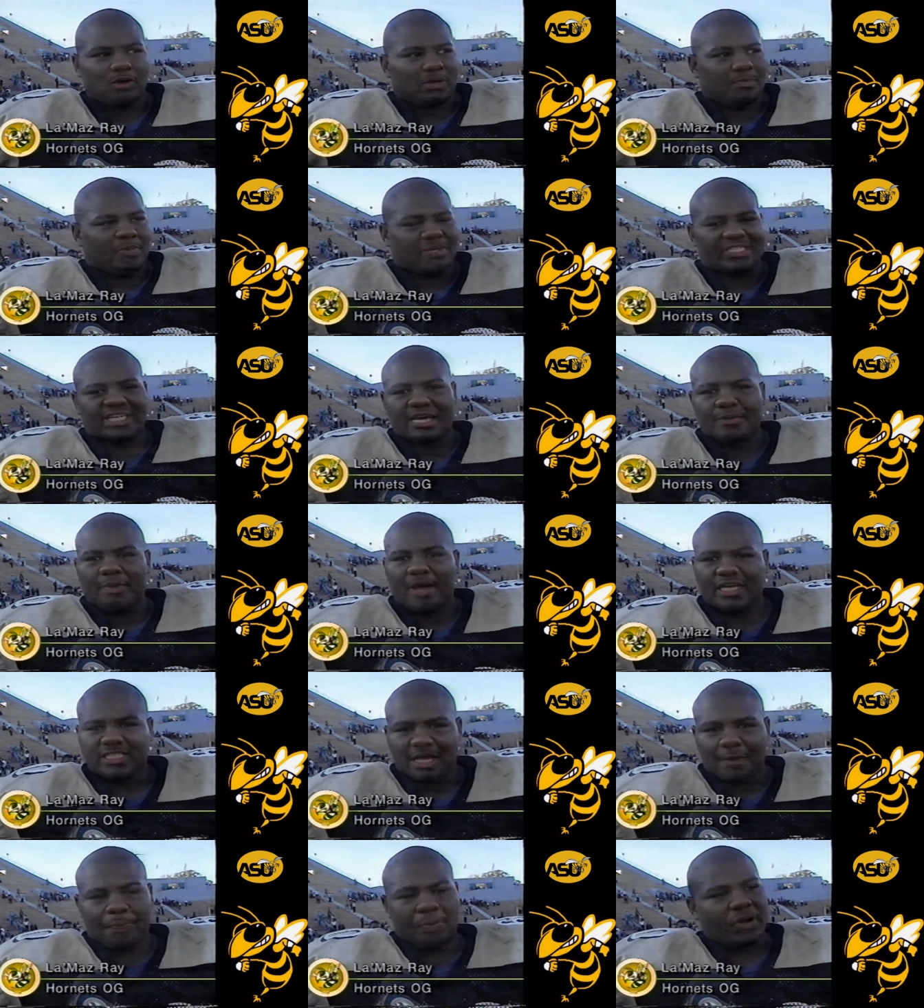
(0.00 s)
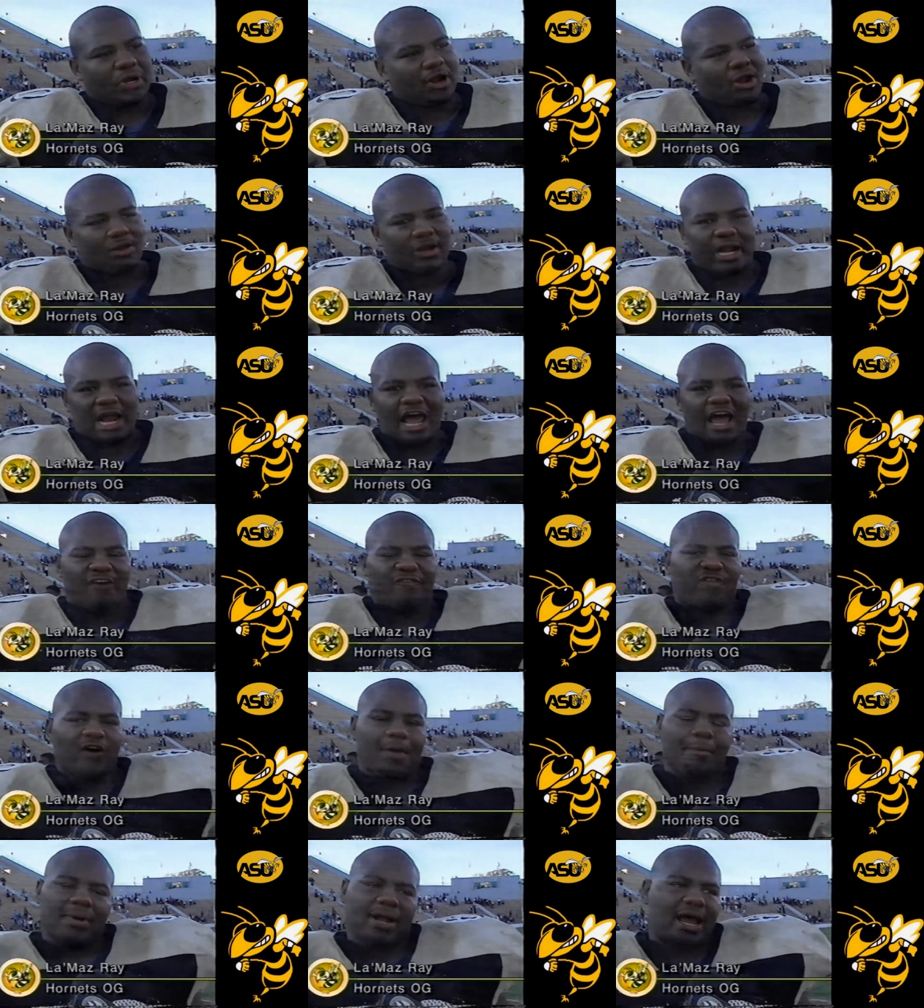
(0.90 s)
my teammates, they put it on the line
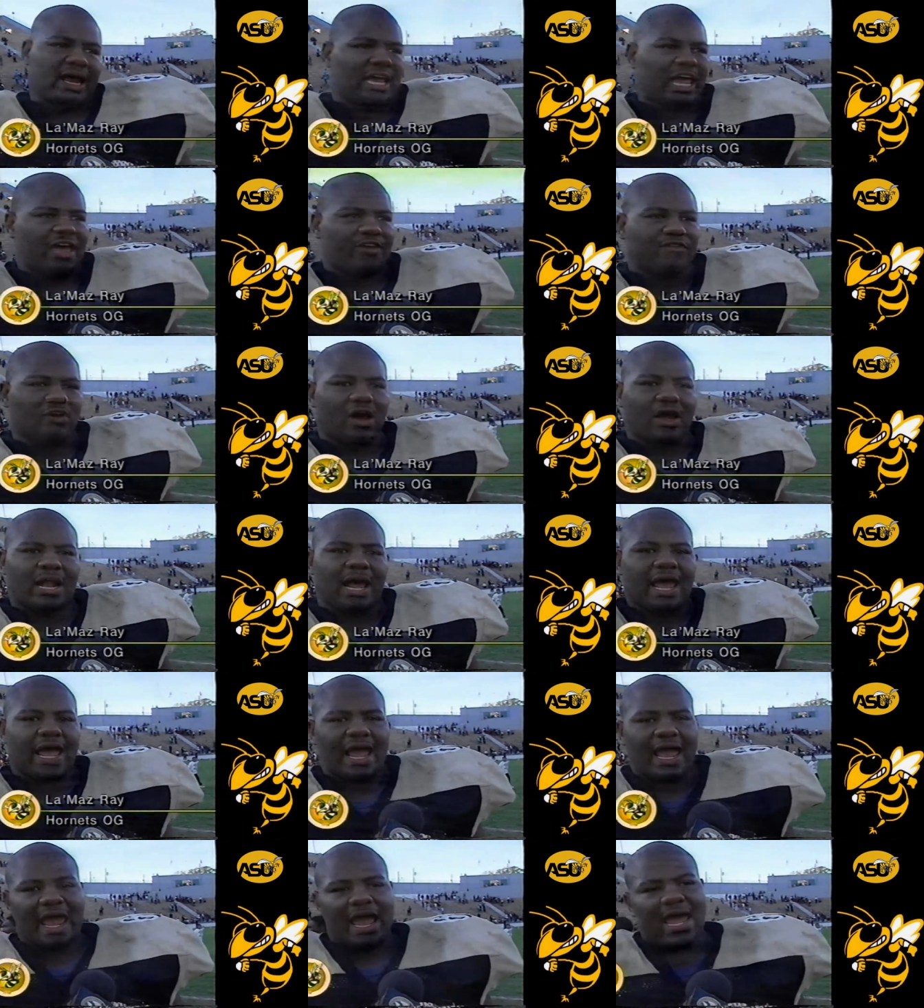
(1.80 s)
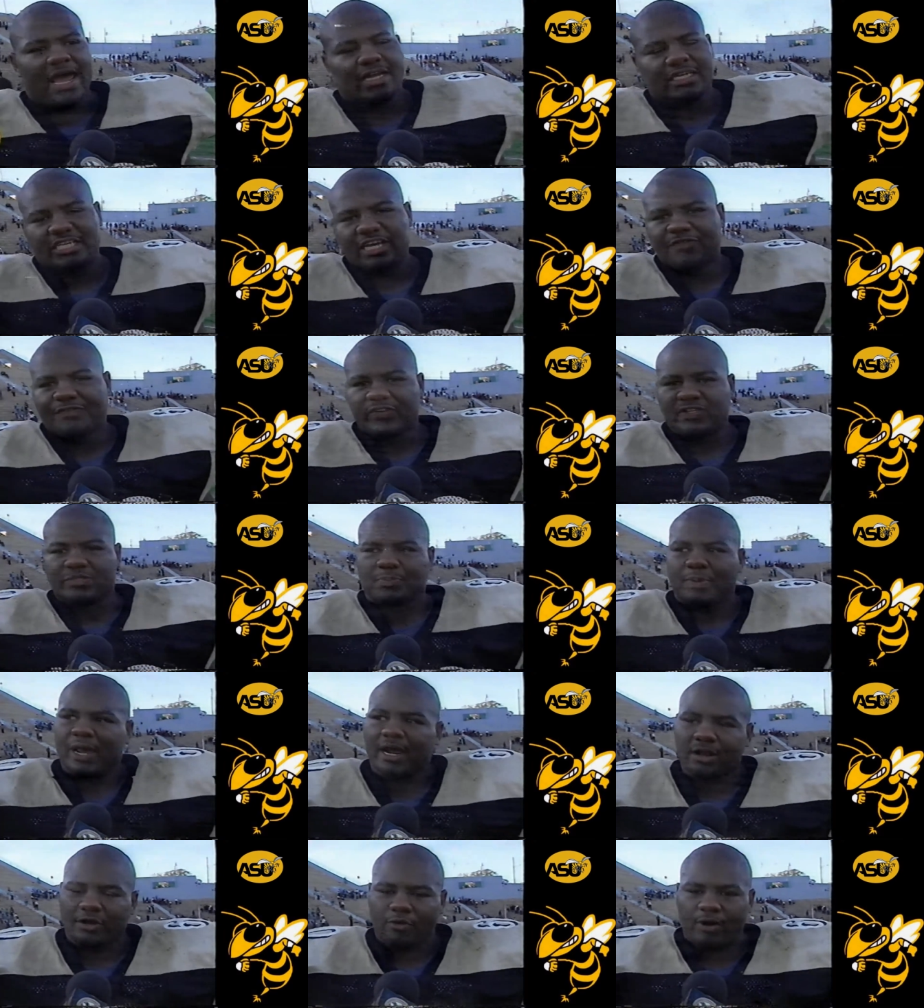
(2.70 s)
for me, and I gave all I had. Defense
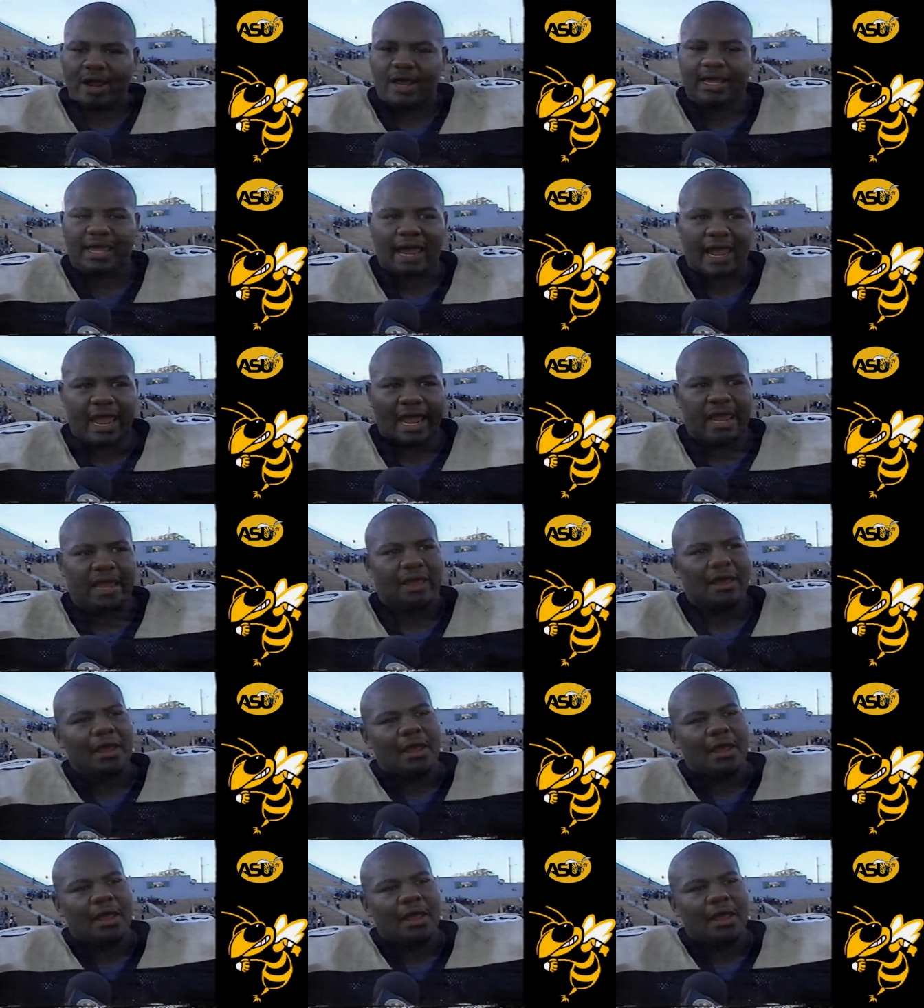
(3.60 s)
played a great game.